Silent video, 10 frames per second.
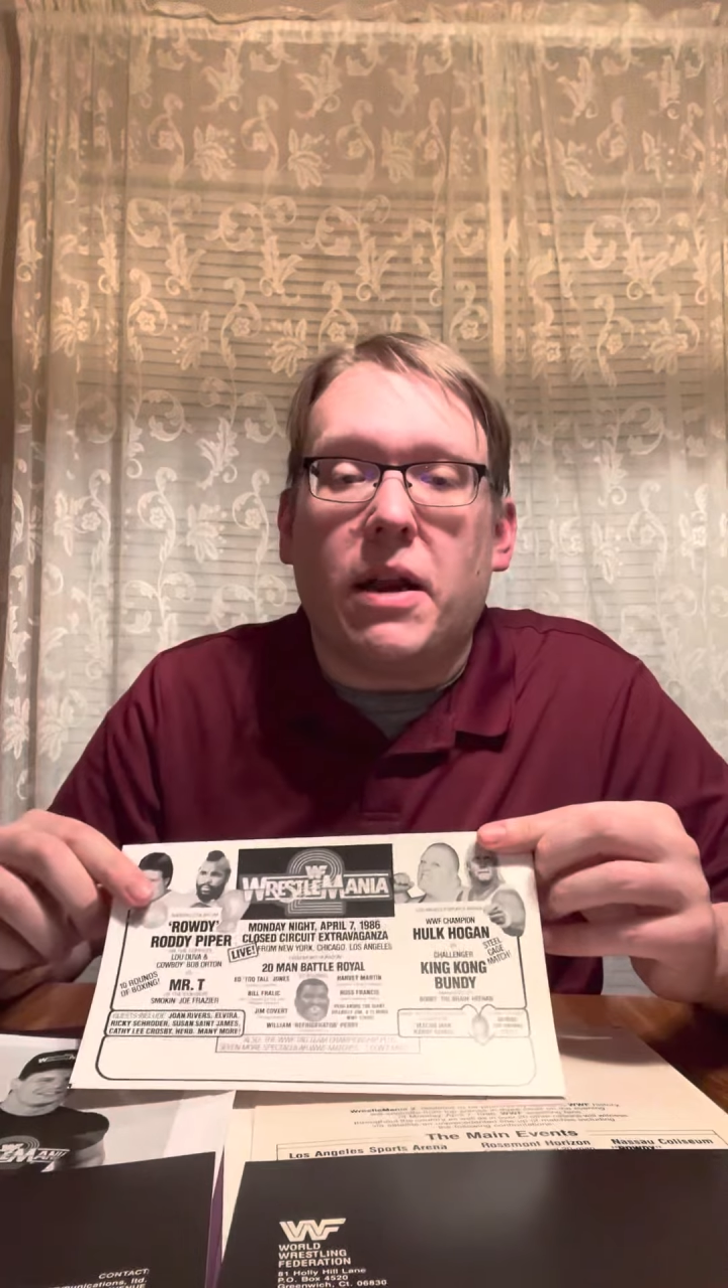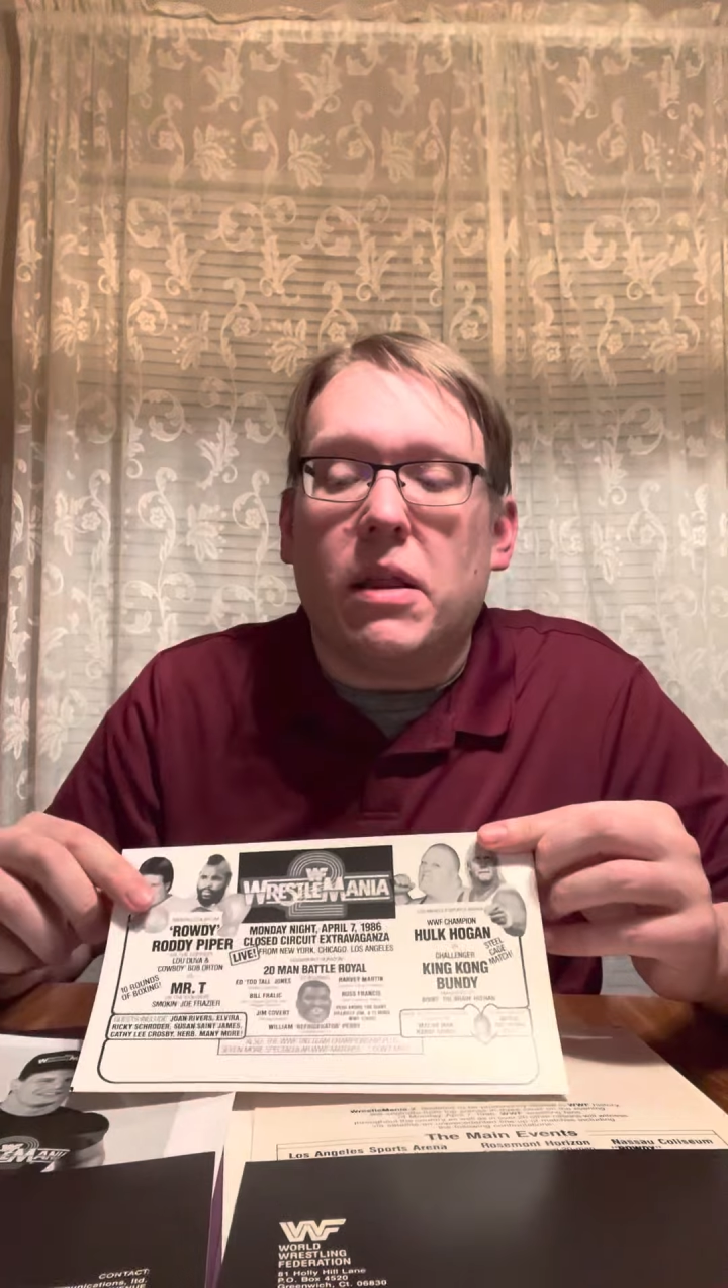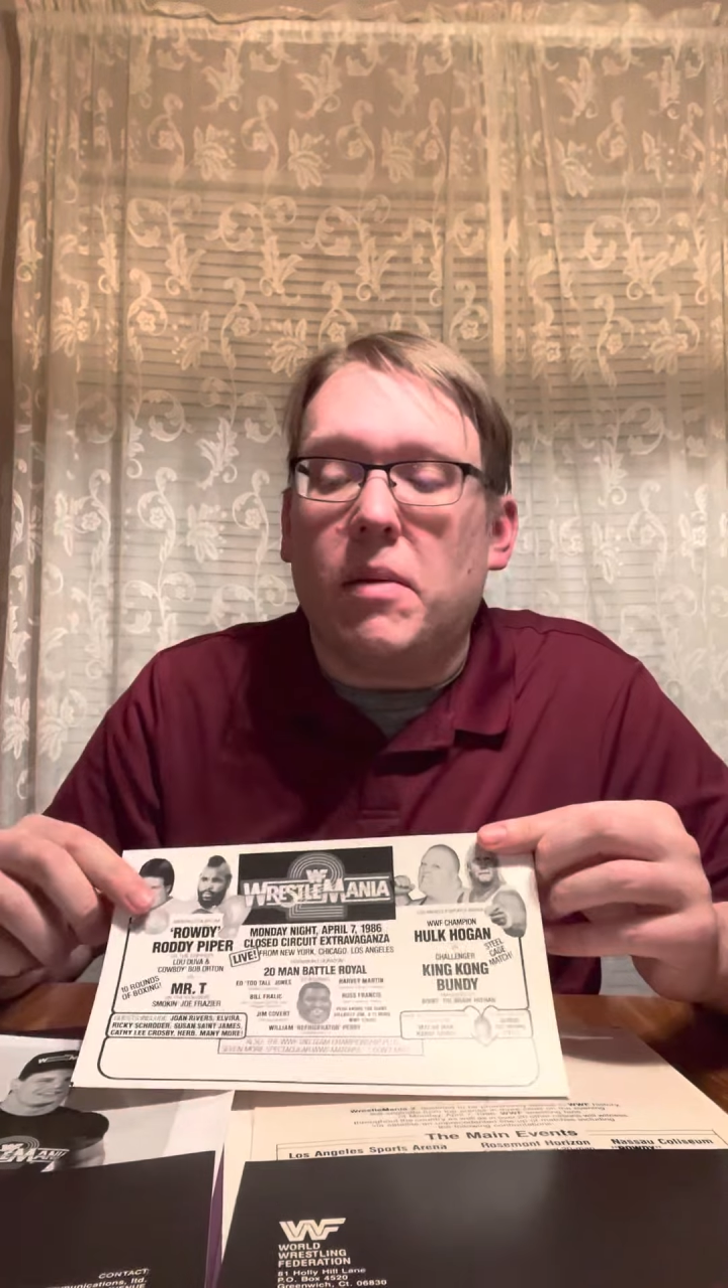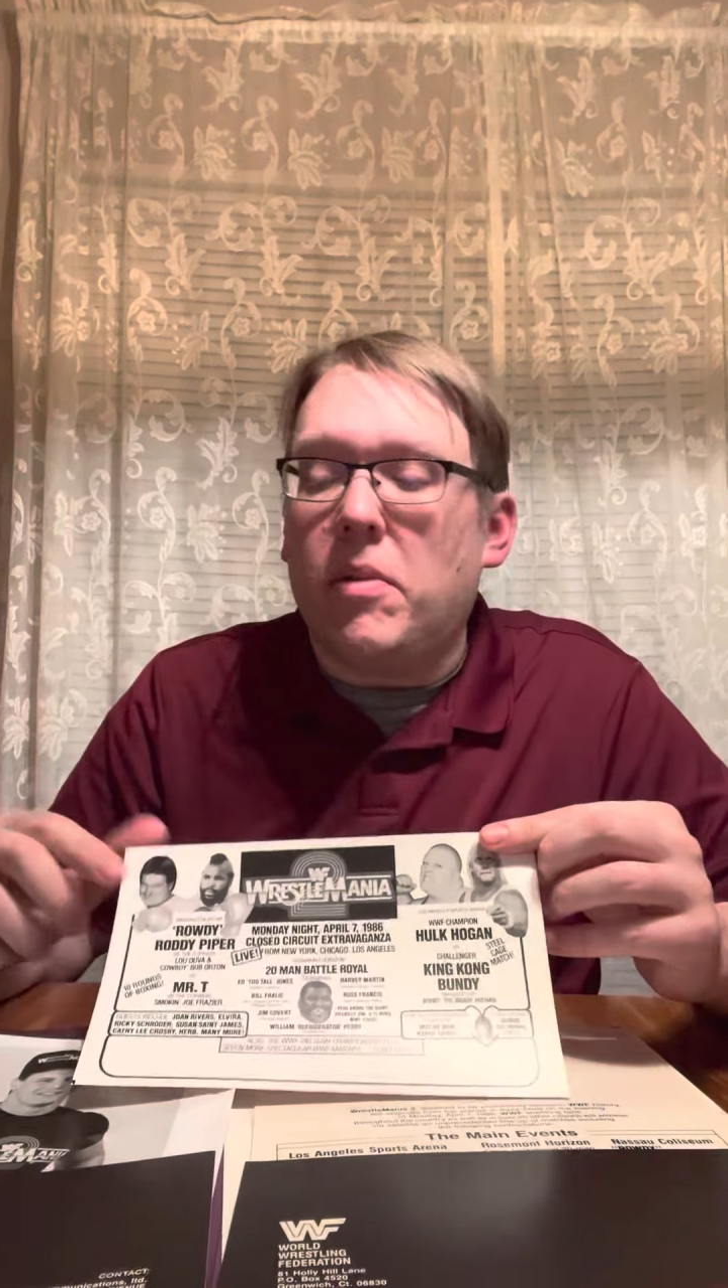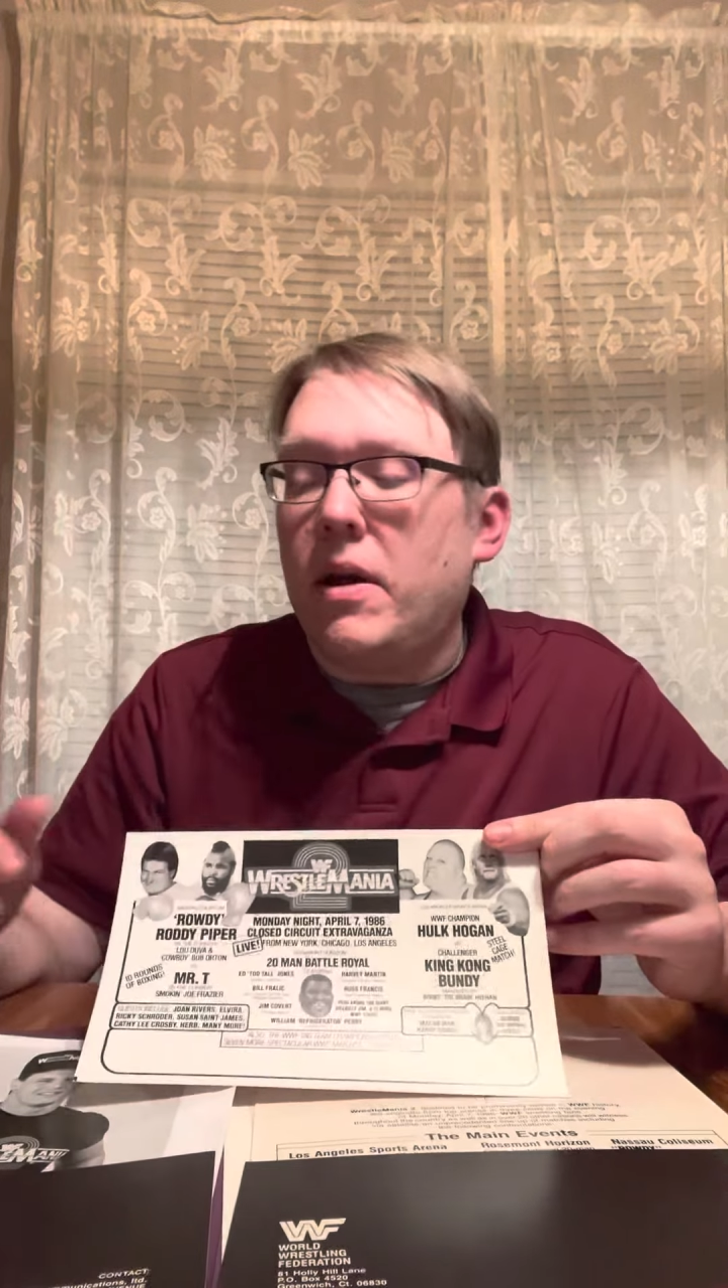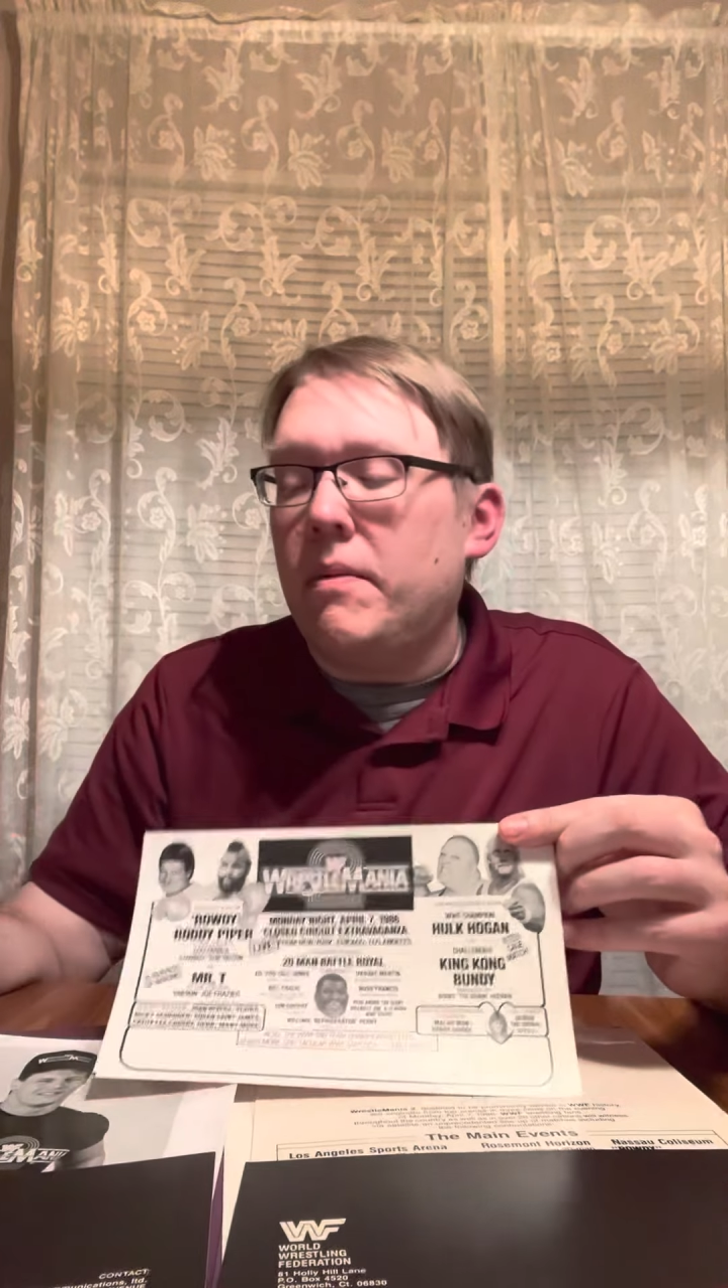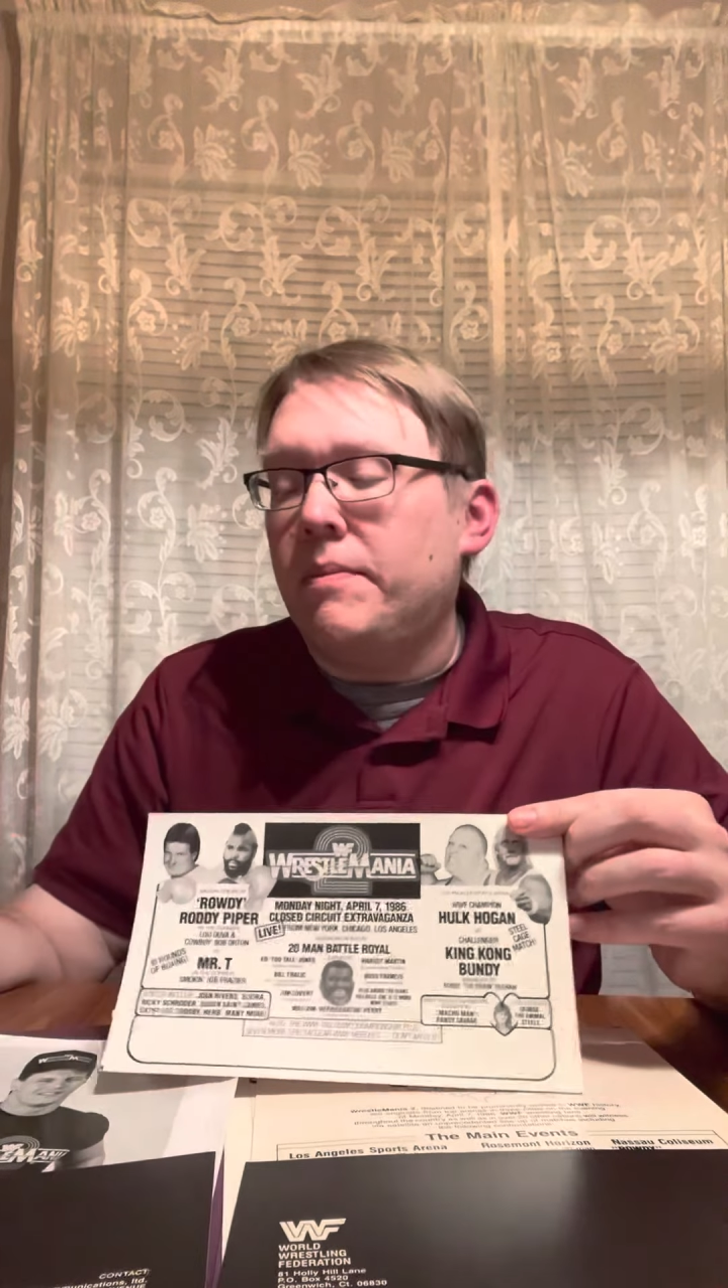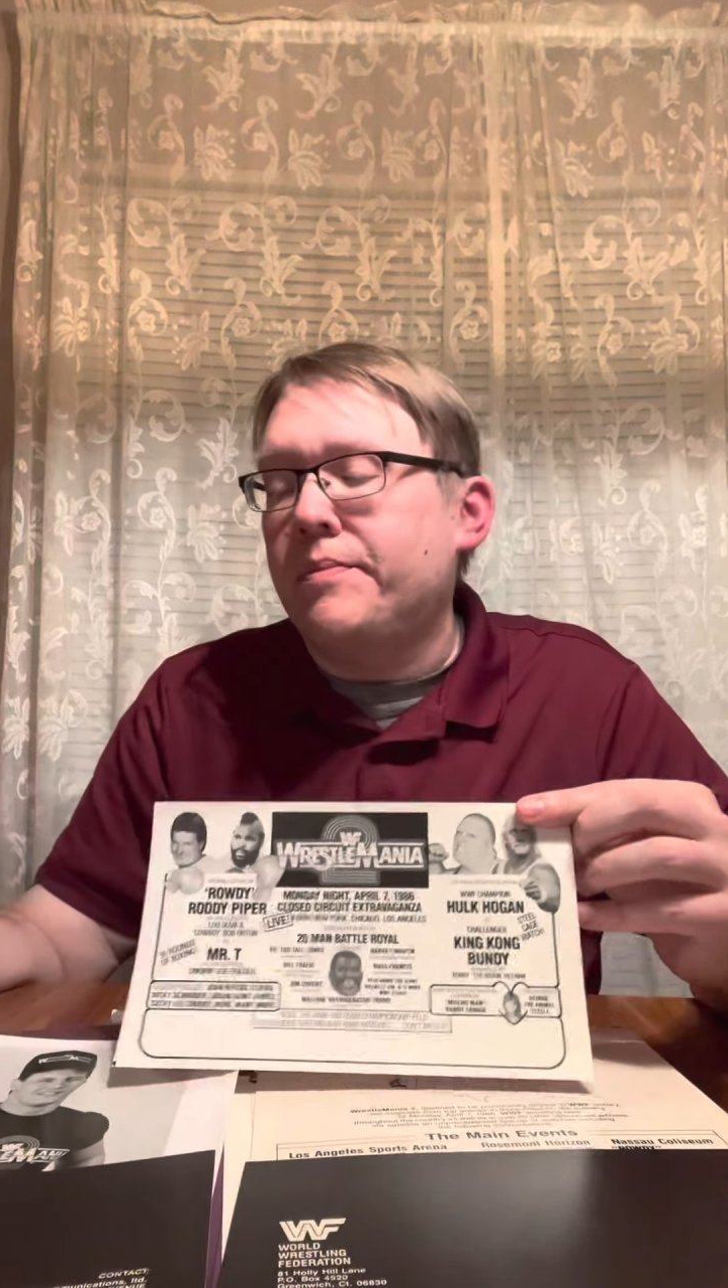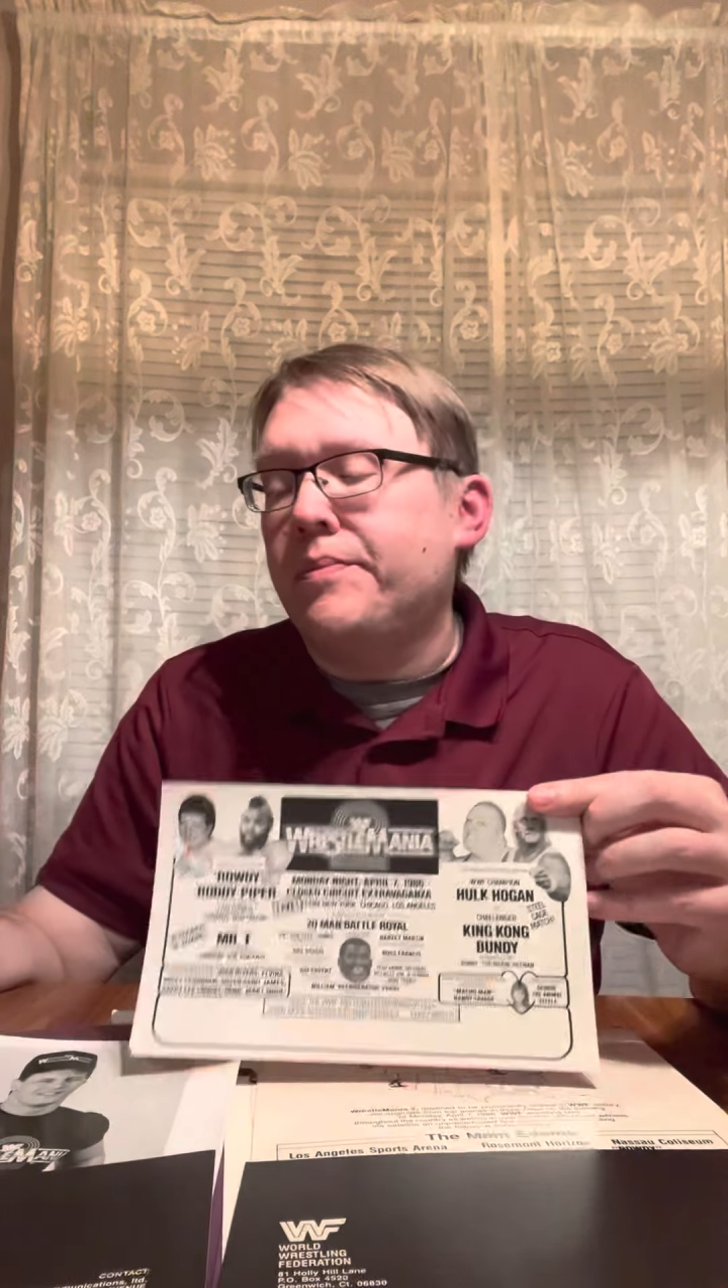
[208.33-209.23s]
at the bottom.